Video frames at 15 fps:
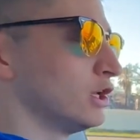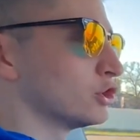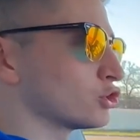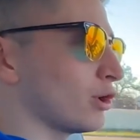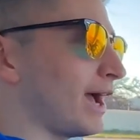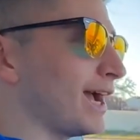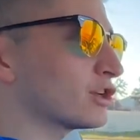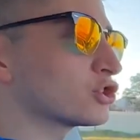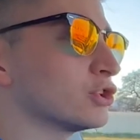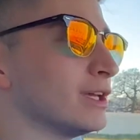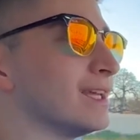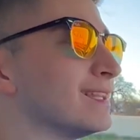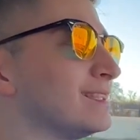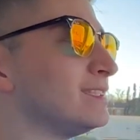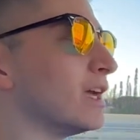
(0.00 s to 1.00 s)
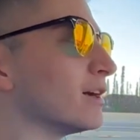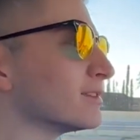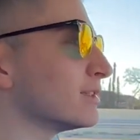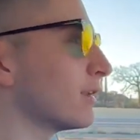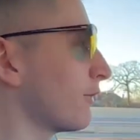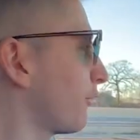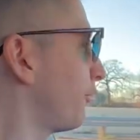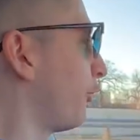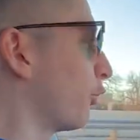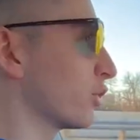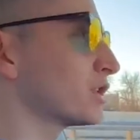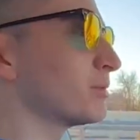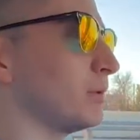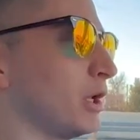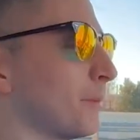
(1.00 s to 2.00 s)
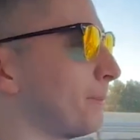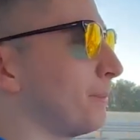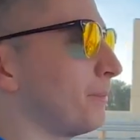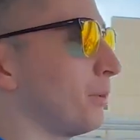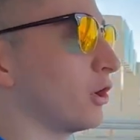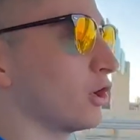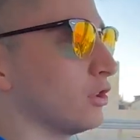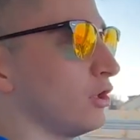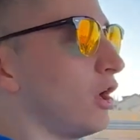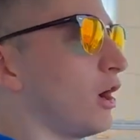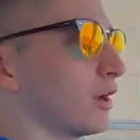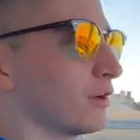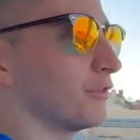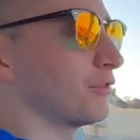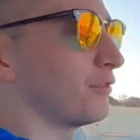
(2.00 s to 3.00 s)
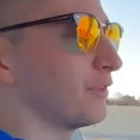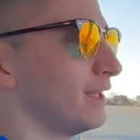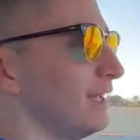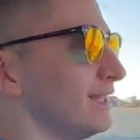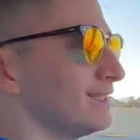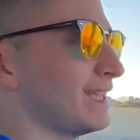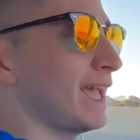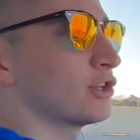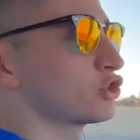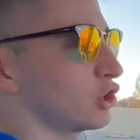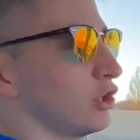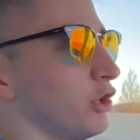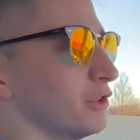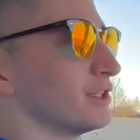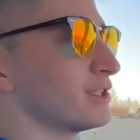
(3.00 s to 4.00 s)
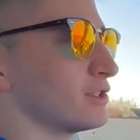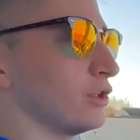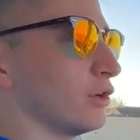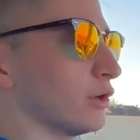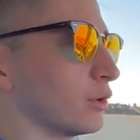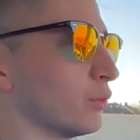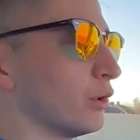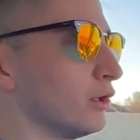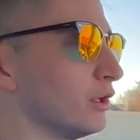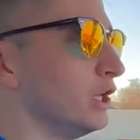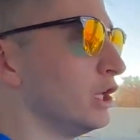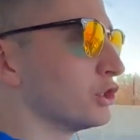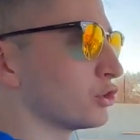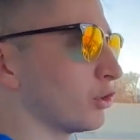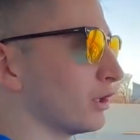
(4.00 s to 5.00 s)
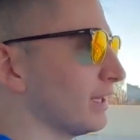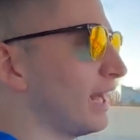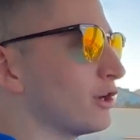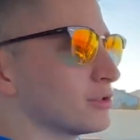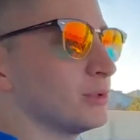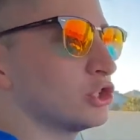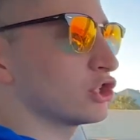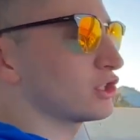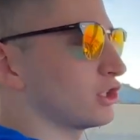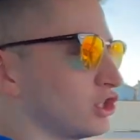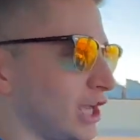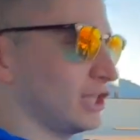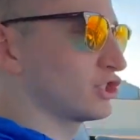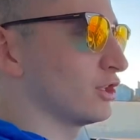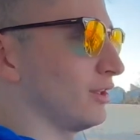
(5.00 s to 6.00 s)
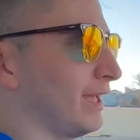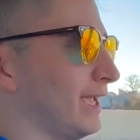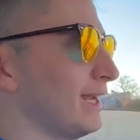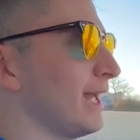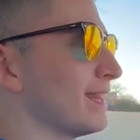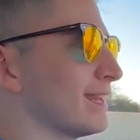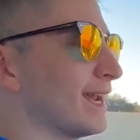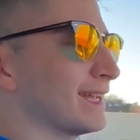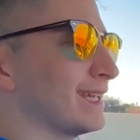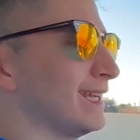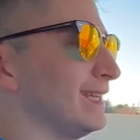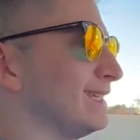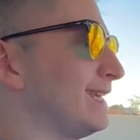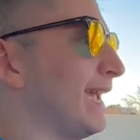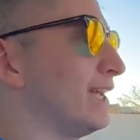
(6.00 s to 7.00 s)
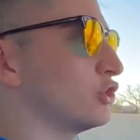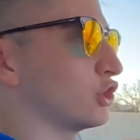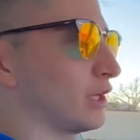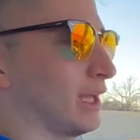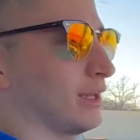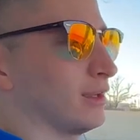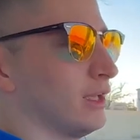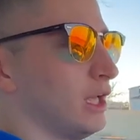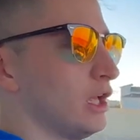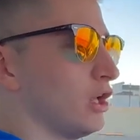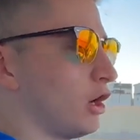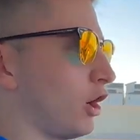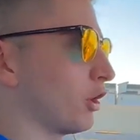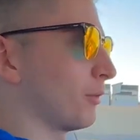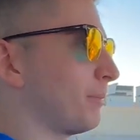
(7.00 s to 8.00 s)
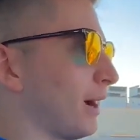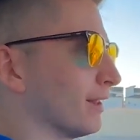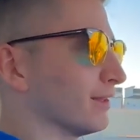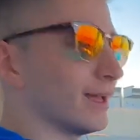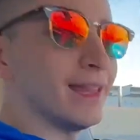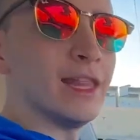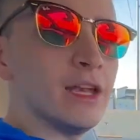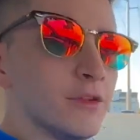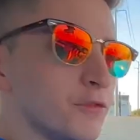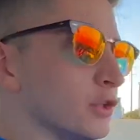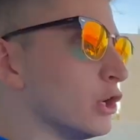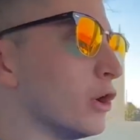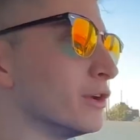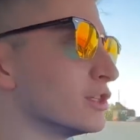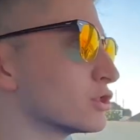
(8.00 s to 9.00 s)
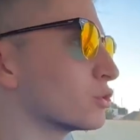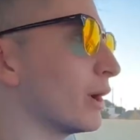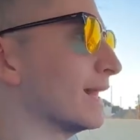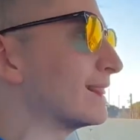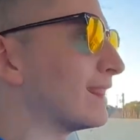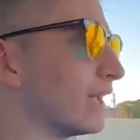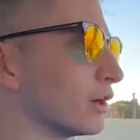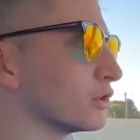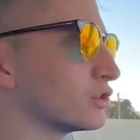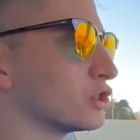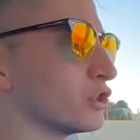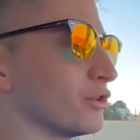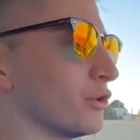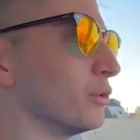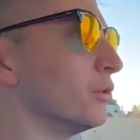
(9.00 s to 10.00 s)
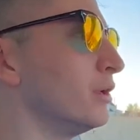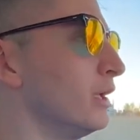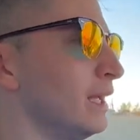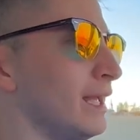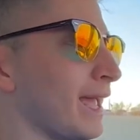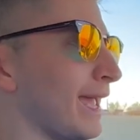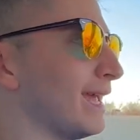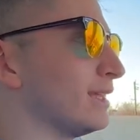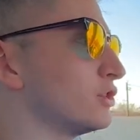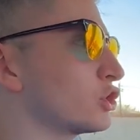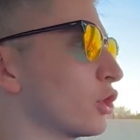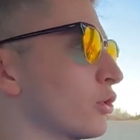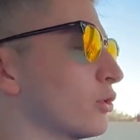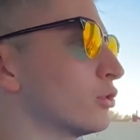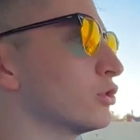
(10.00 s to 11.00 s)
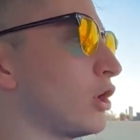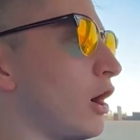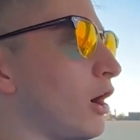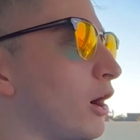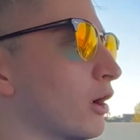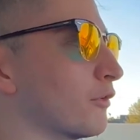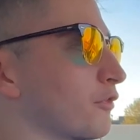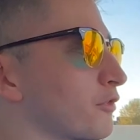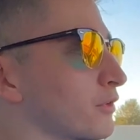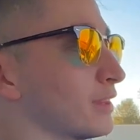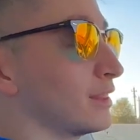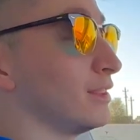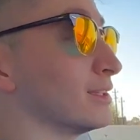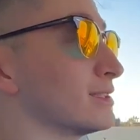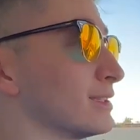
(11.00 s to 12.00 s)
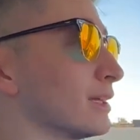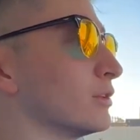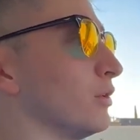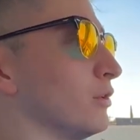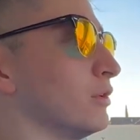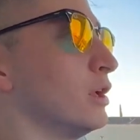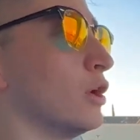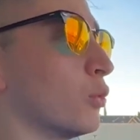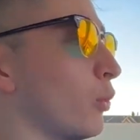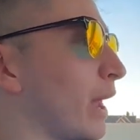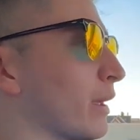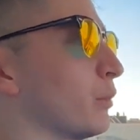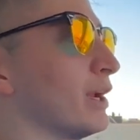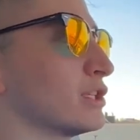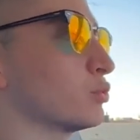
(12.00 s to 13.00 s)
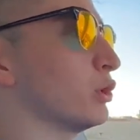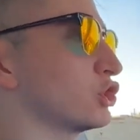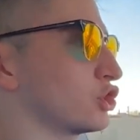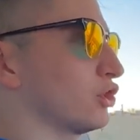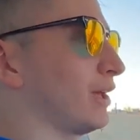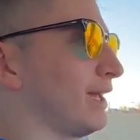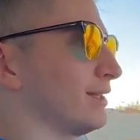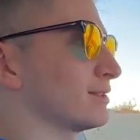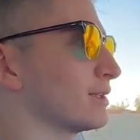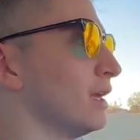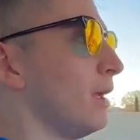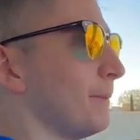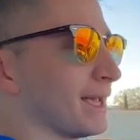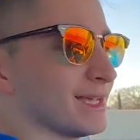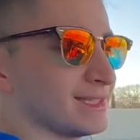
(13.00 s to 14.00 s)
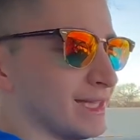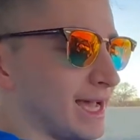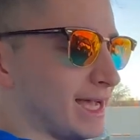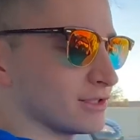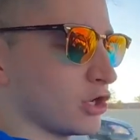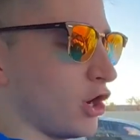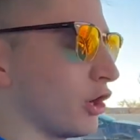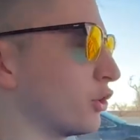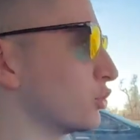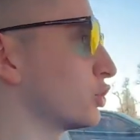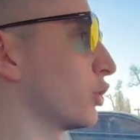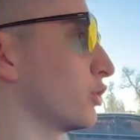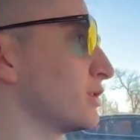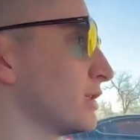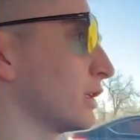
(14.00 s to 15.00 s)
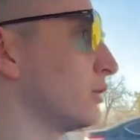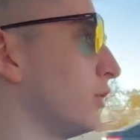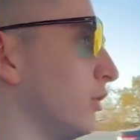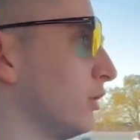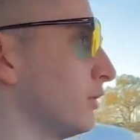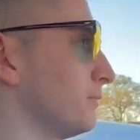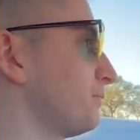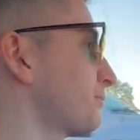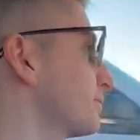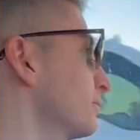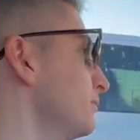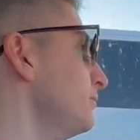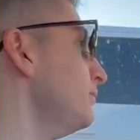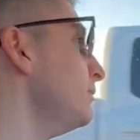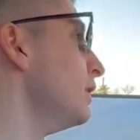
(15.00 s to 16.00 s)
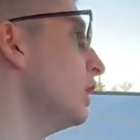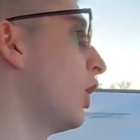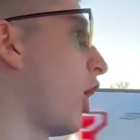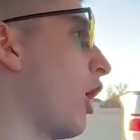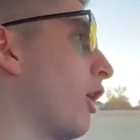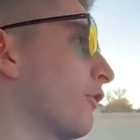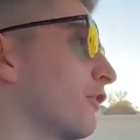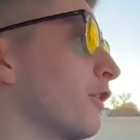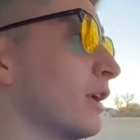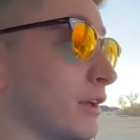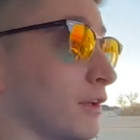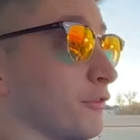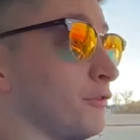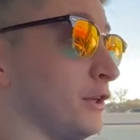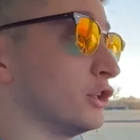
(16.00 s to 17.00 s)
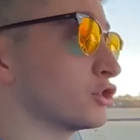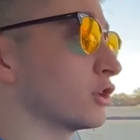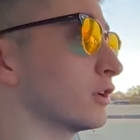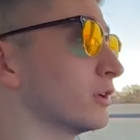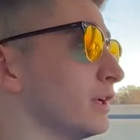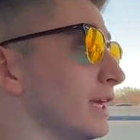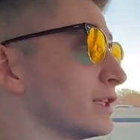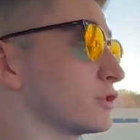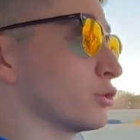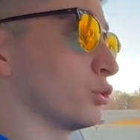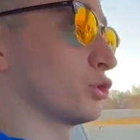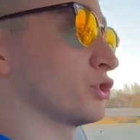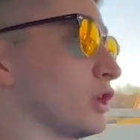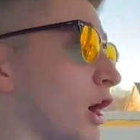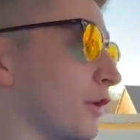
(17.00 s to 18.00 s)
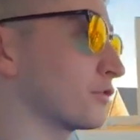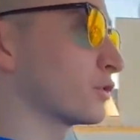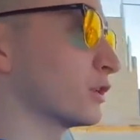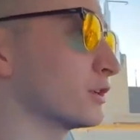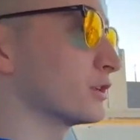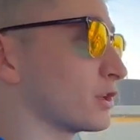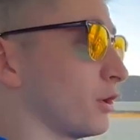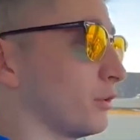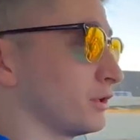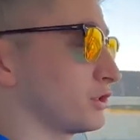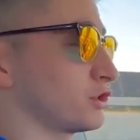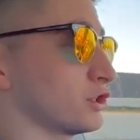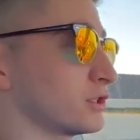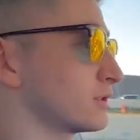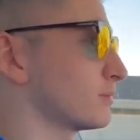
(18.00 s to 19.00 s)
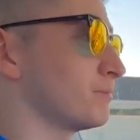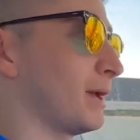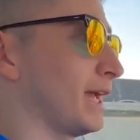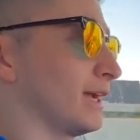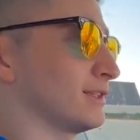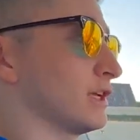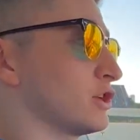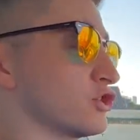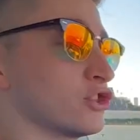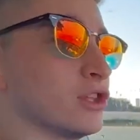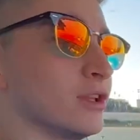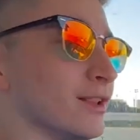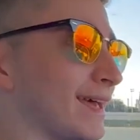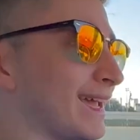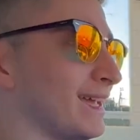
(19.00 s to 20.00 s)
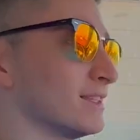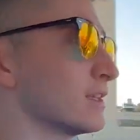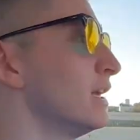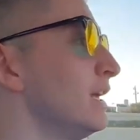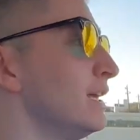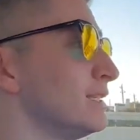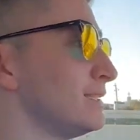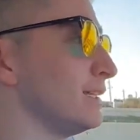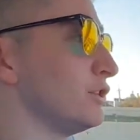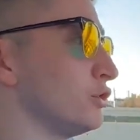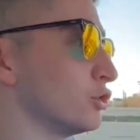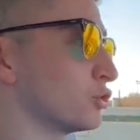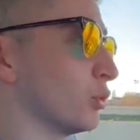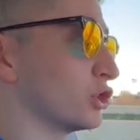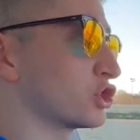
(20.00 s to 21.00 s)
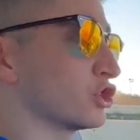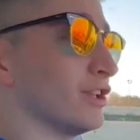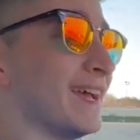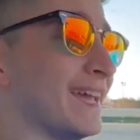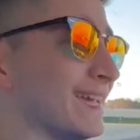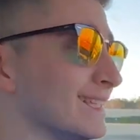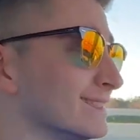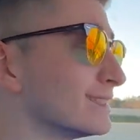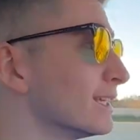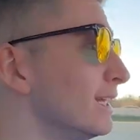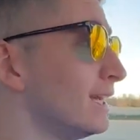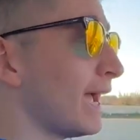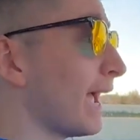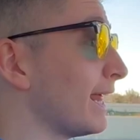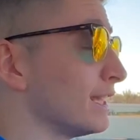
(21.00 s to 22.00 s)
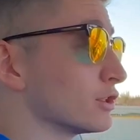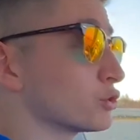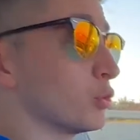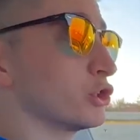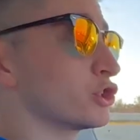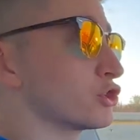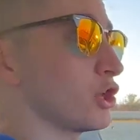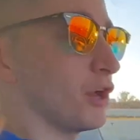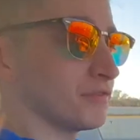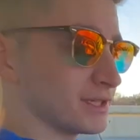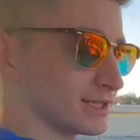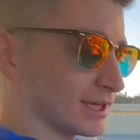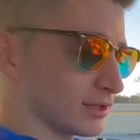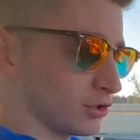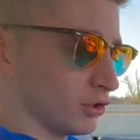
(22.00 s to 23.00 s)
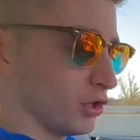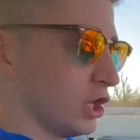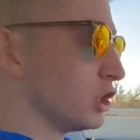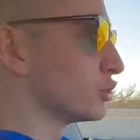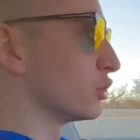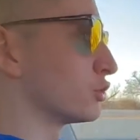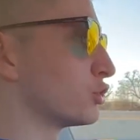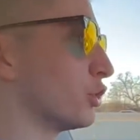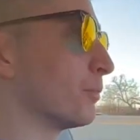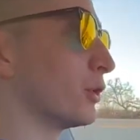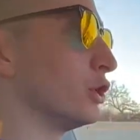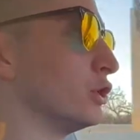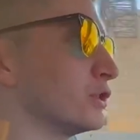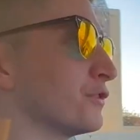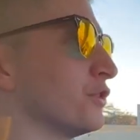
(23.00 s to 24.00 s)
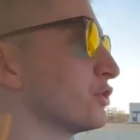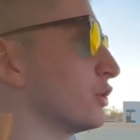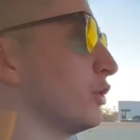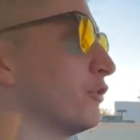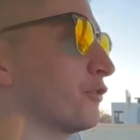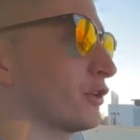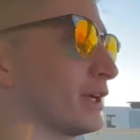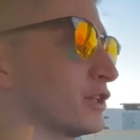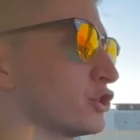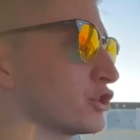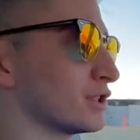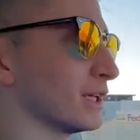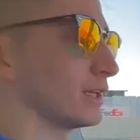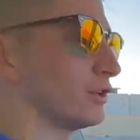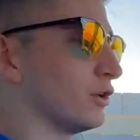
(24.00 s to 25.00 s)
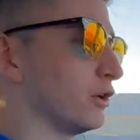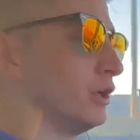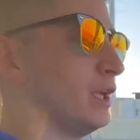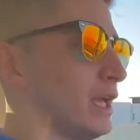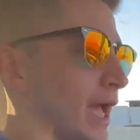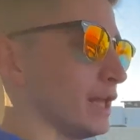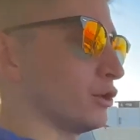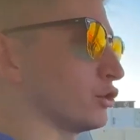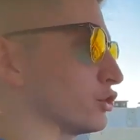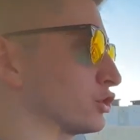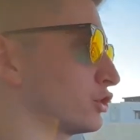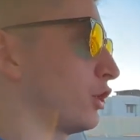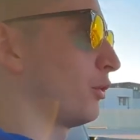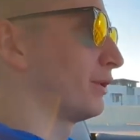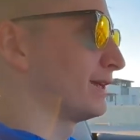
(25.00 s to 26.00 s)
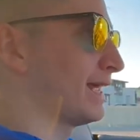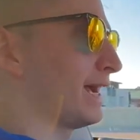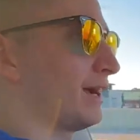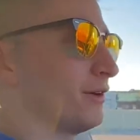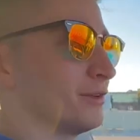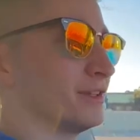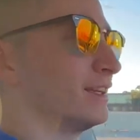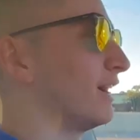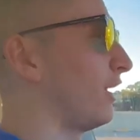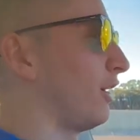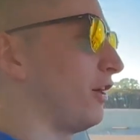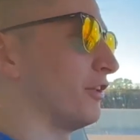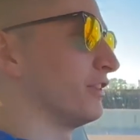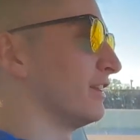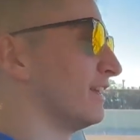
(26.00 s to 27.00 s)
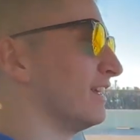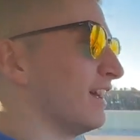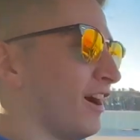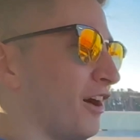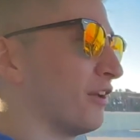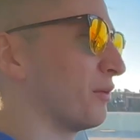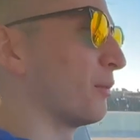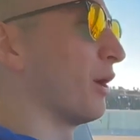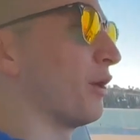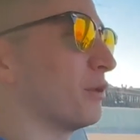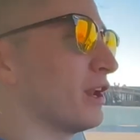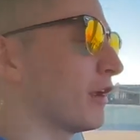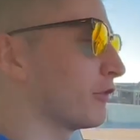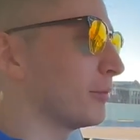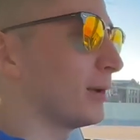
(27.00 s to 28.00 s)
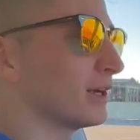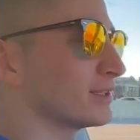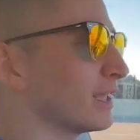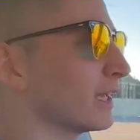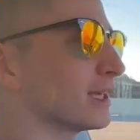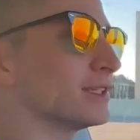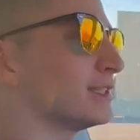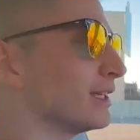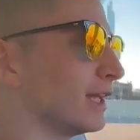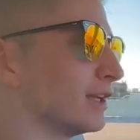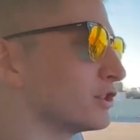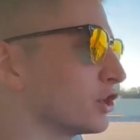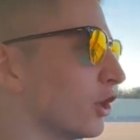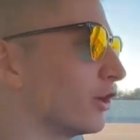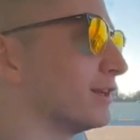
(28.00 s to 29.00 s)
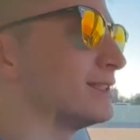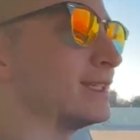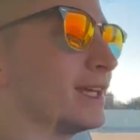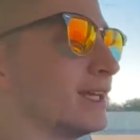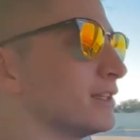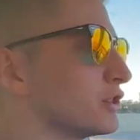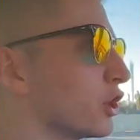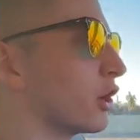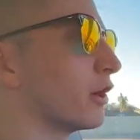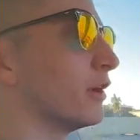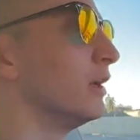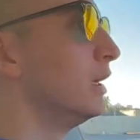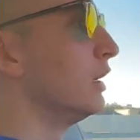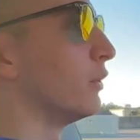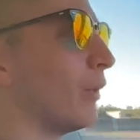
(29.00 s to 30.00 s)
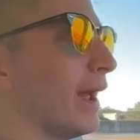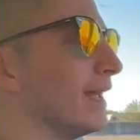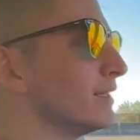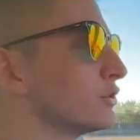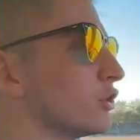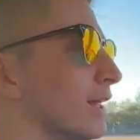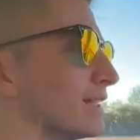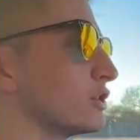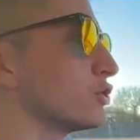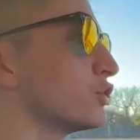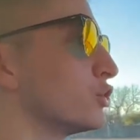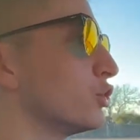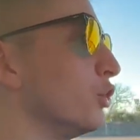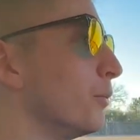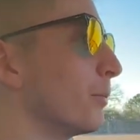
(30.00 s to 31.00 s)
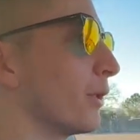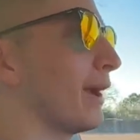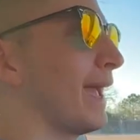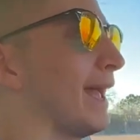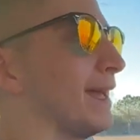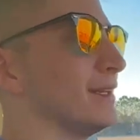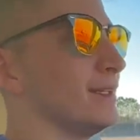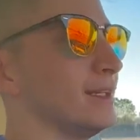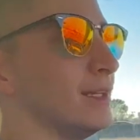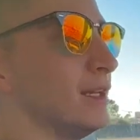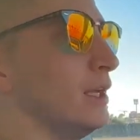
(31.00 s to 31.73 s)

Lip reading: So actually it doesn't force me to put a lot of tension on the steering wheel. So it allows me just to change the lane and then I can engage again, autopilot. And then if you noticed right there too, it turned off the signal right when I switched lanes because it has auto turn signal off feature. It's through software, so it's just paying attention to the lanes, sees you switch lanes, and it switches off the signal. So it's super useful so you don't forget your signal and you're just going down on the road and everybody's like, is he gonna turn? Is he gonna turn? Right? So that's super handy.